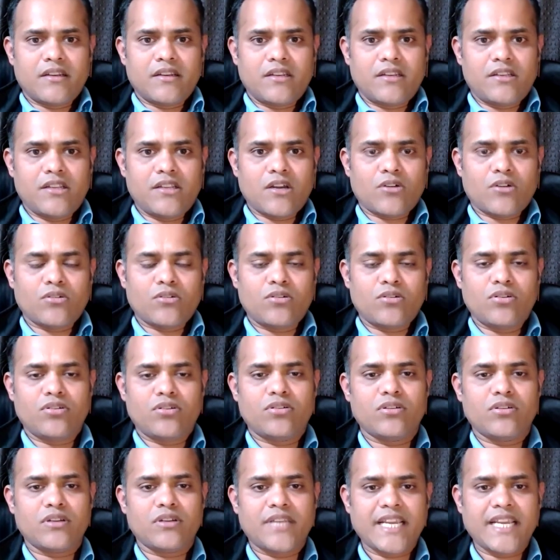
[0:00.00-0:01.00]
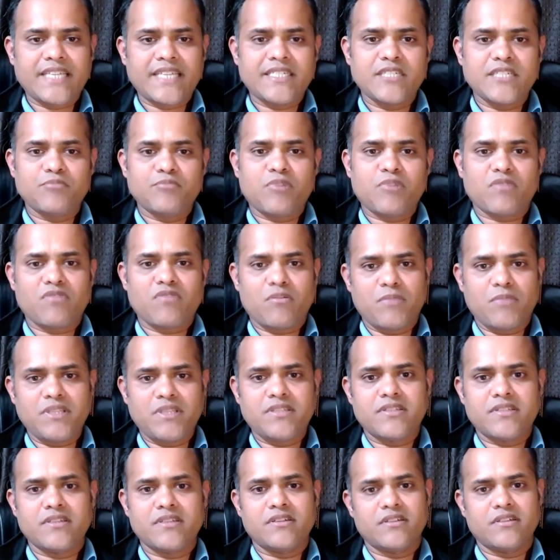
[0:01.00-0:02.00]
Now, next is
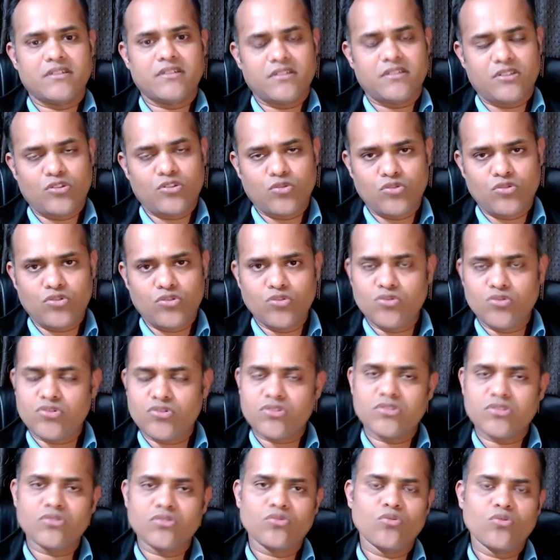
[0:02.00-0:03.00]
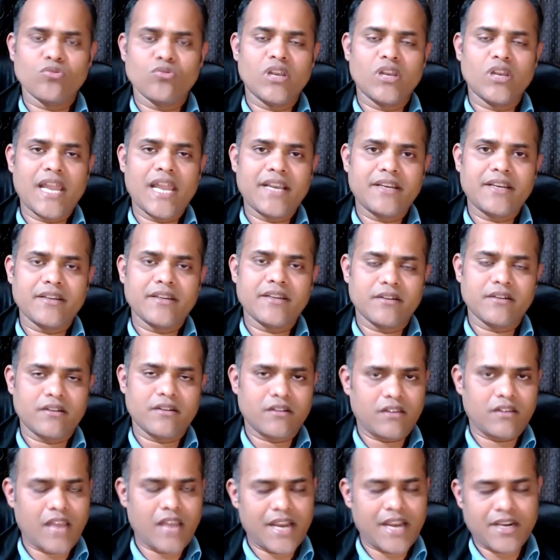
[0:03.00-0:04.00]
performance. You use Google
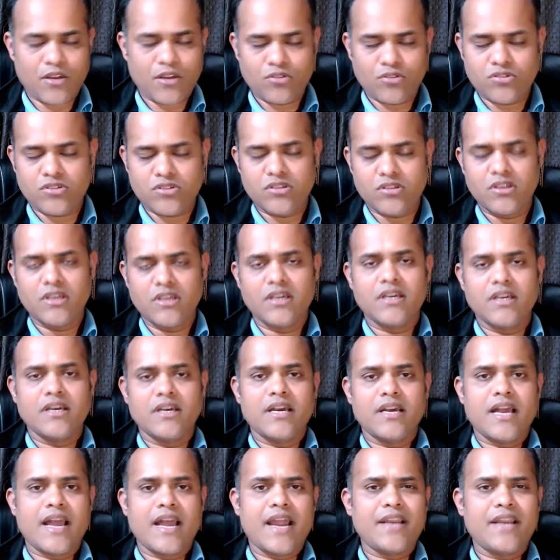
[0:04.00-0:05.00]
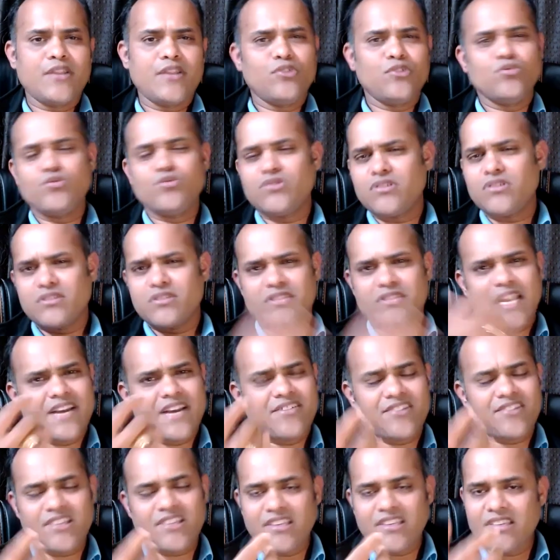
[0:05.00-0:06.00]
Lighthouse and use
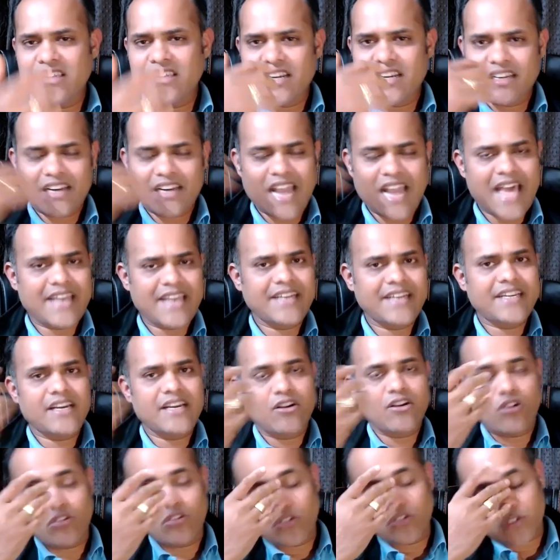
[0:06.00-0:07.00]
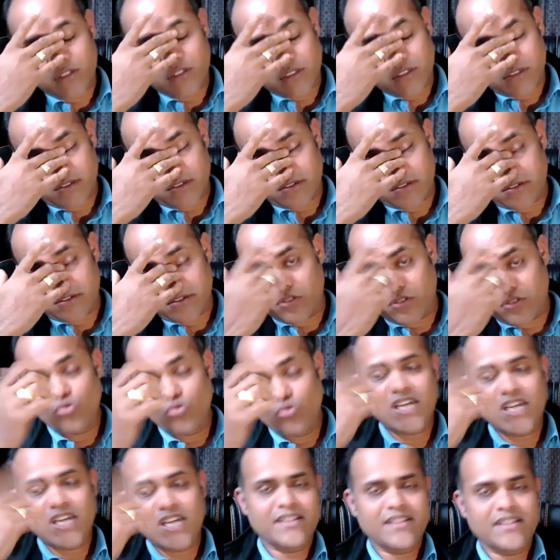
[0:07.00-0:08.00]
Sentry and Clarity, and all those
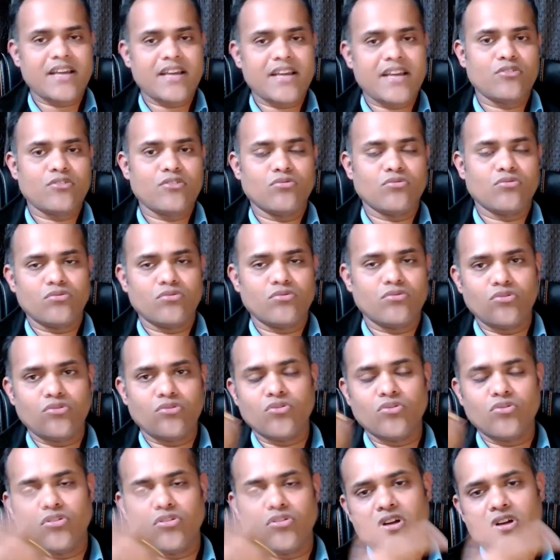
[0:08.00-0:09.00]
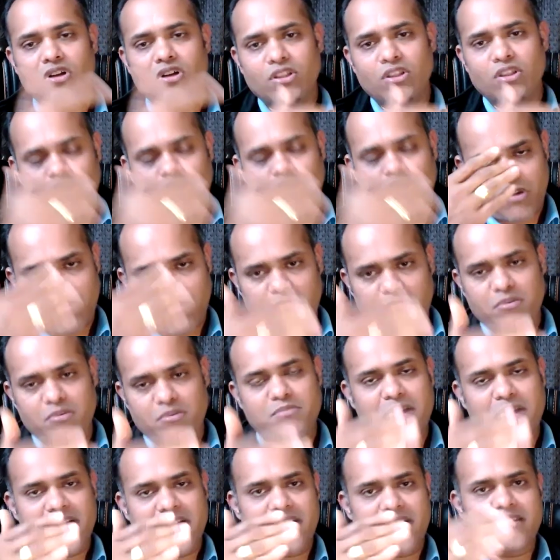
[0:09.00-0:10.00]
tools are there to know the
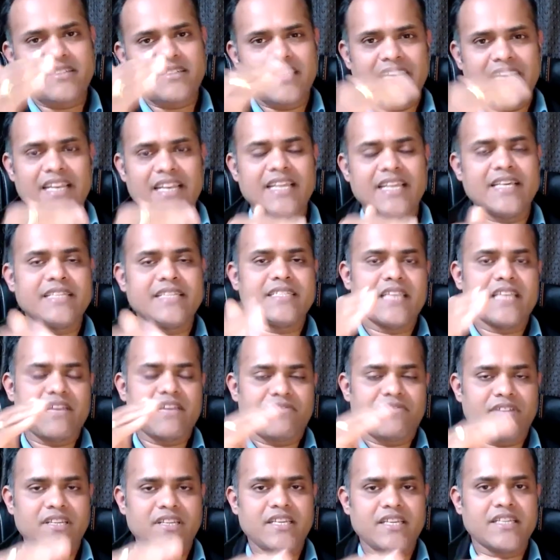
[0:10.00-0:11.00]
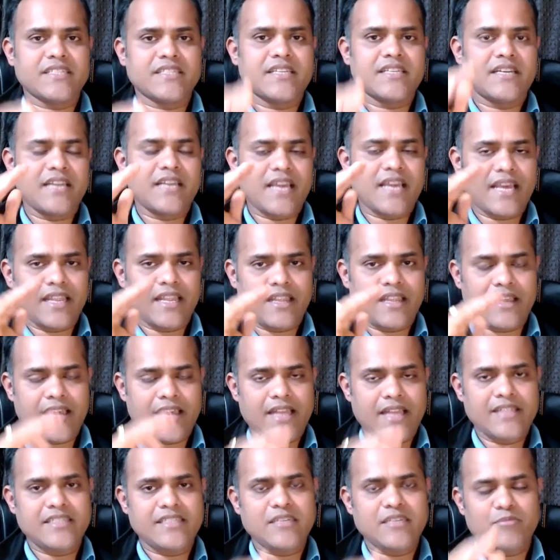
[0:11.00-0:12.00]
performance metrics, CLS, FTS, and
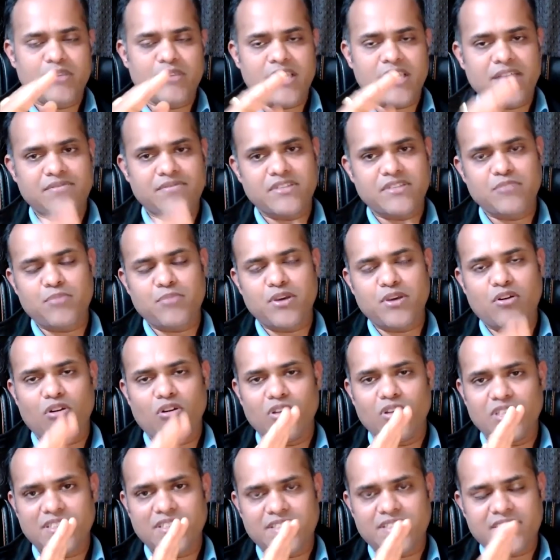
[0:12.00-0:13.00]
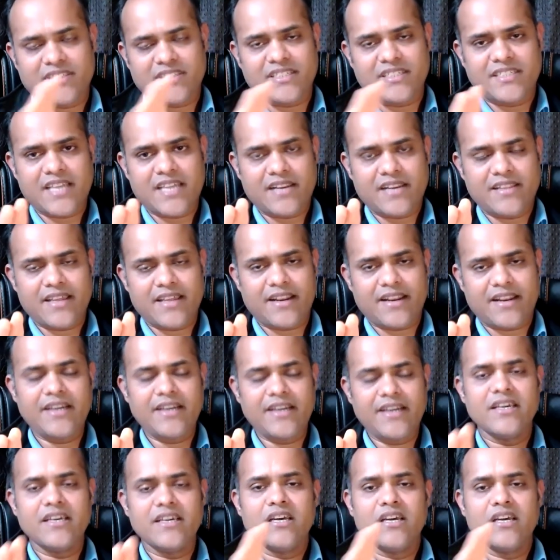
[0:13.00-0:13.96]
LCP, FCP. All these things are there, right?